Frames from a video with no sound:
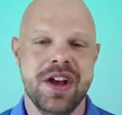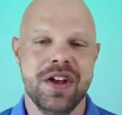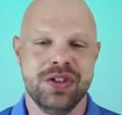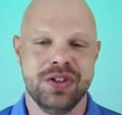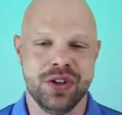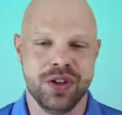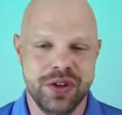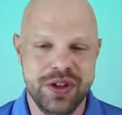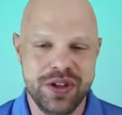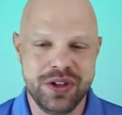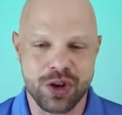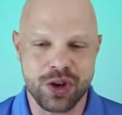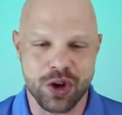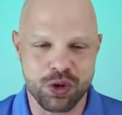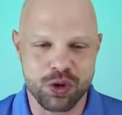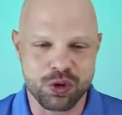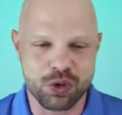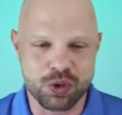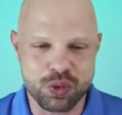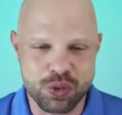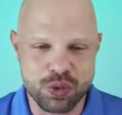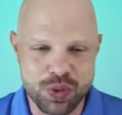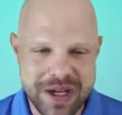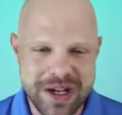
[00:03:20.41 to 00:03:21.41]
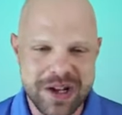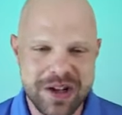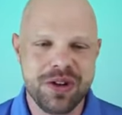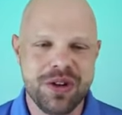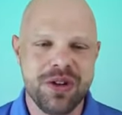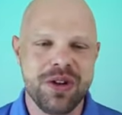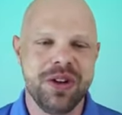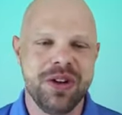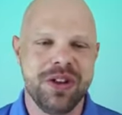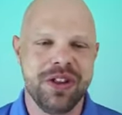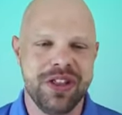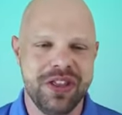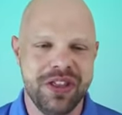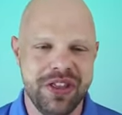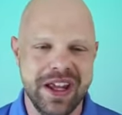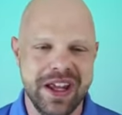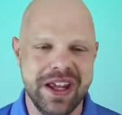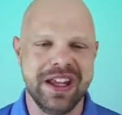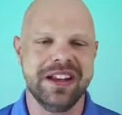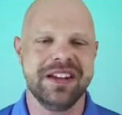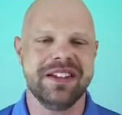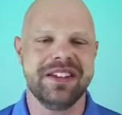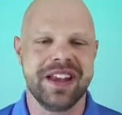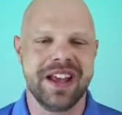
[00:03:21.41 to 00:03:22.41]
So these are real
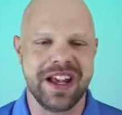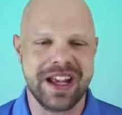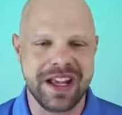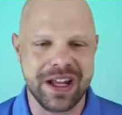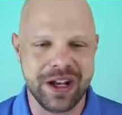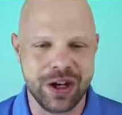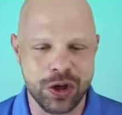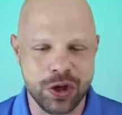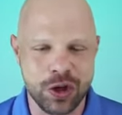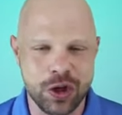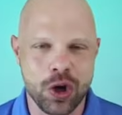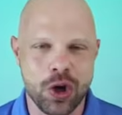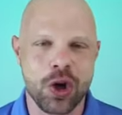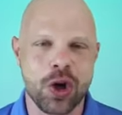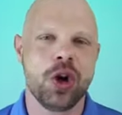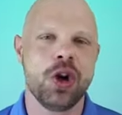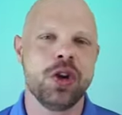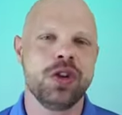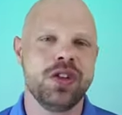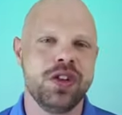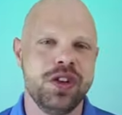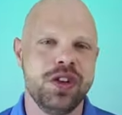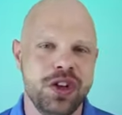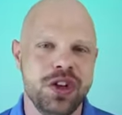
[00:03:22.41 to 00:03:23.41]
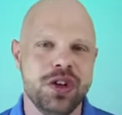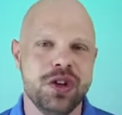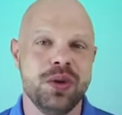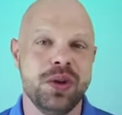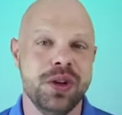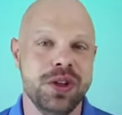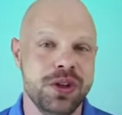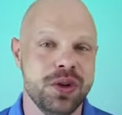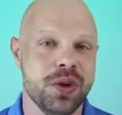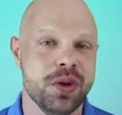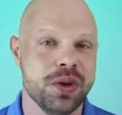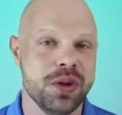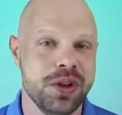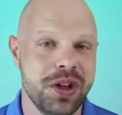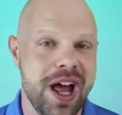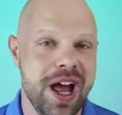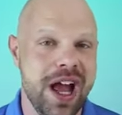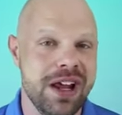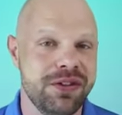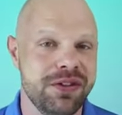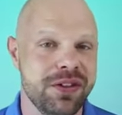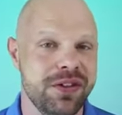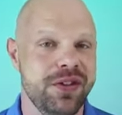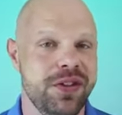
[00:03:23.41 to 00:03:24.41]
things that can occur to you in your
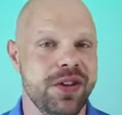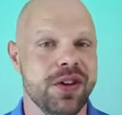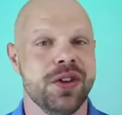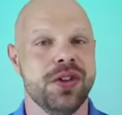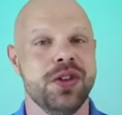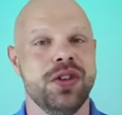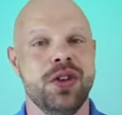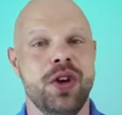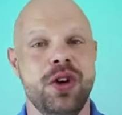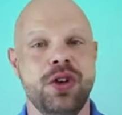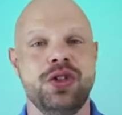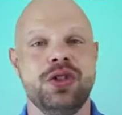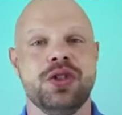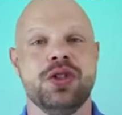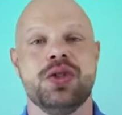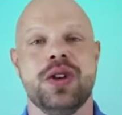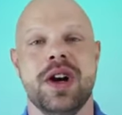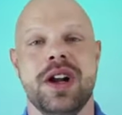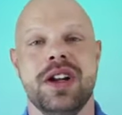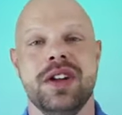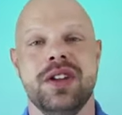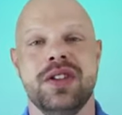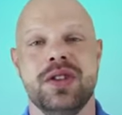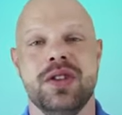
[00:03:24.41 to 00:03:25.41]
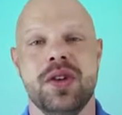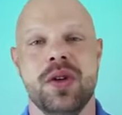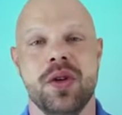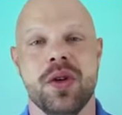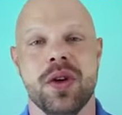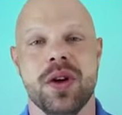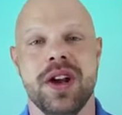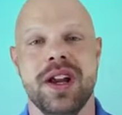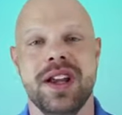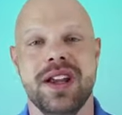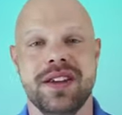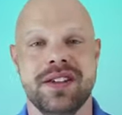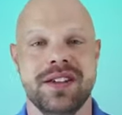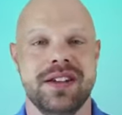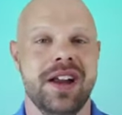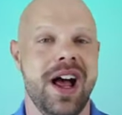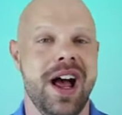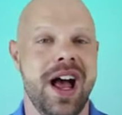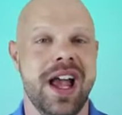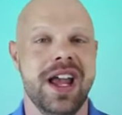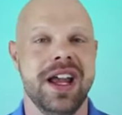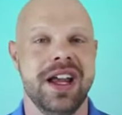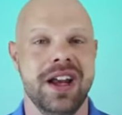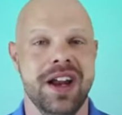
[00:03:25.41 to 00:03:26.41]
life if your social credit score isn't
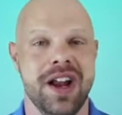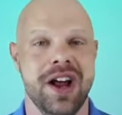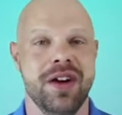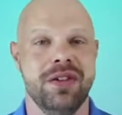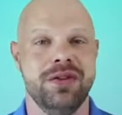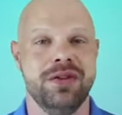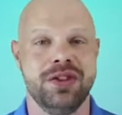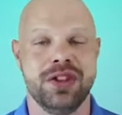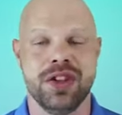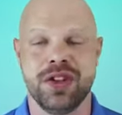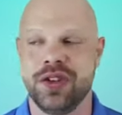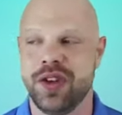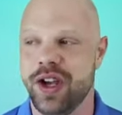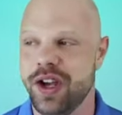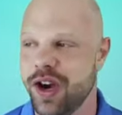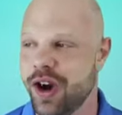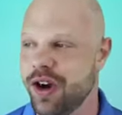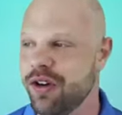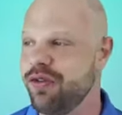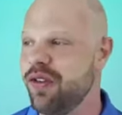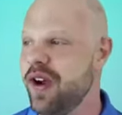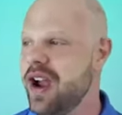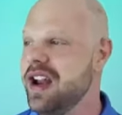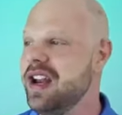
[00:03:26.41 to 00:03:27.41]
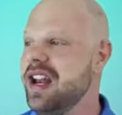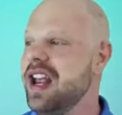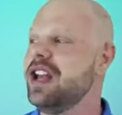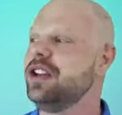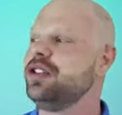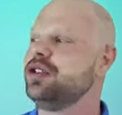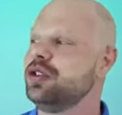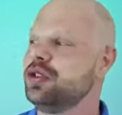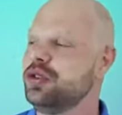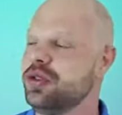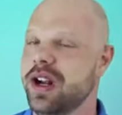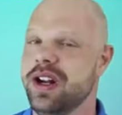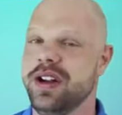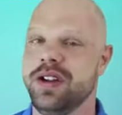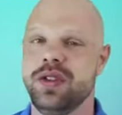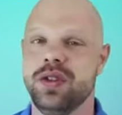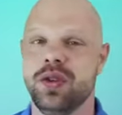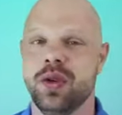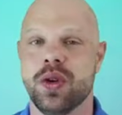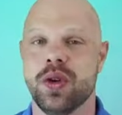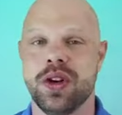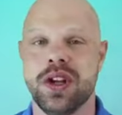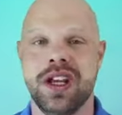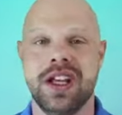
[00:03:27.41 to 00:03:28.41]
high enough, just like our financial credit
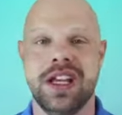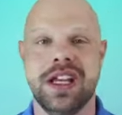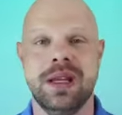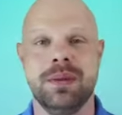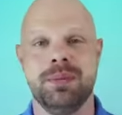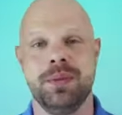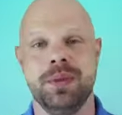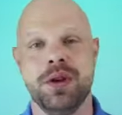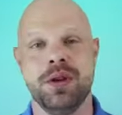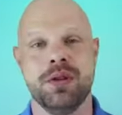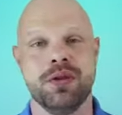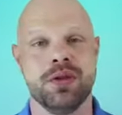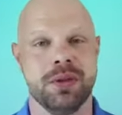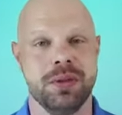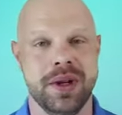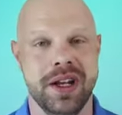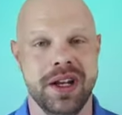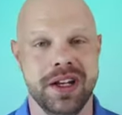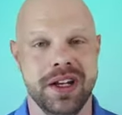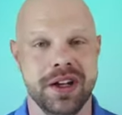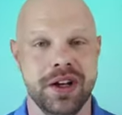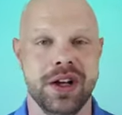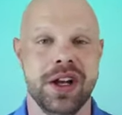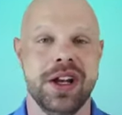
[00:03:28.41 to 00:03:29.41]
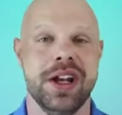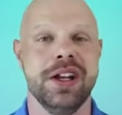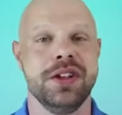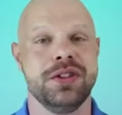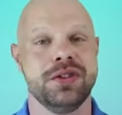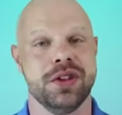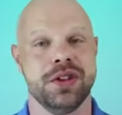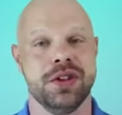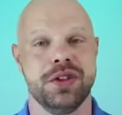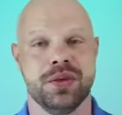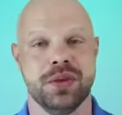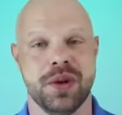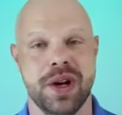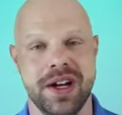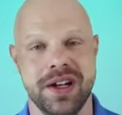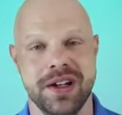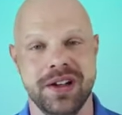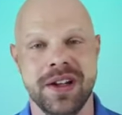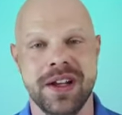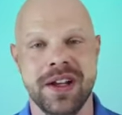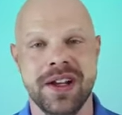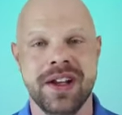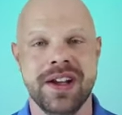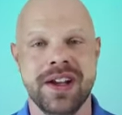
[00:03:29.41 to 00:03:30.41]
score could keep you from getting a good interest
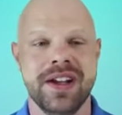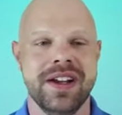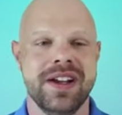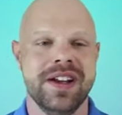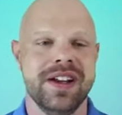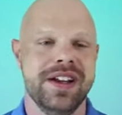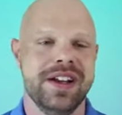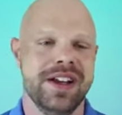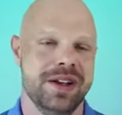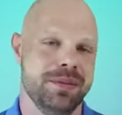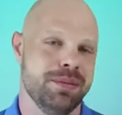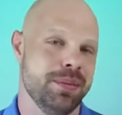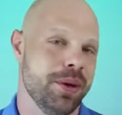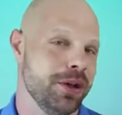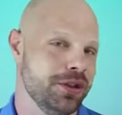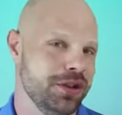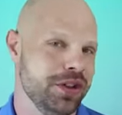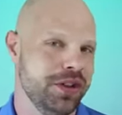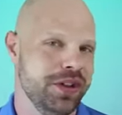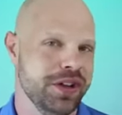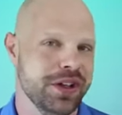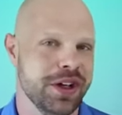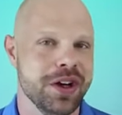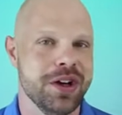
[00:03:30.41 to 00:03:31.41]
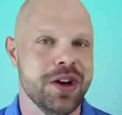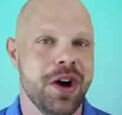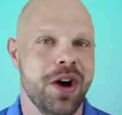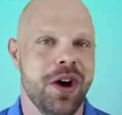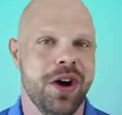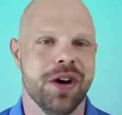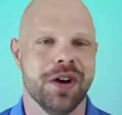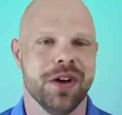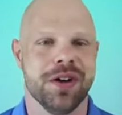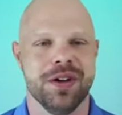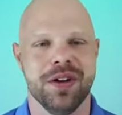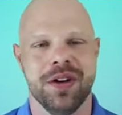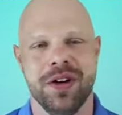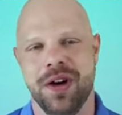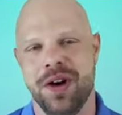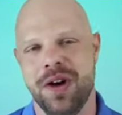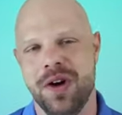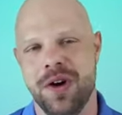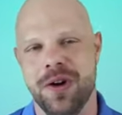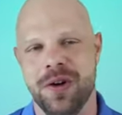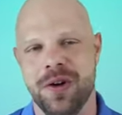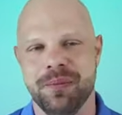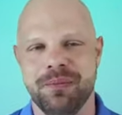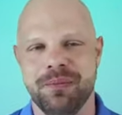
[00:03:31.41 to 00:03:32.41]
rate in purchasing a car or a
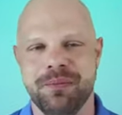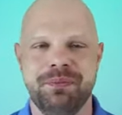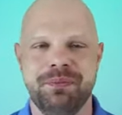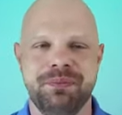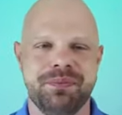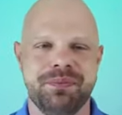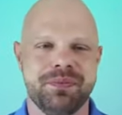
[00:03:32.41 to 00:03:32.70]
home.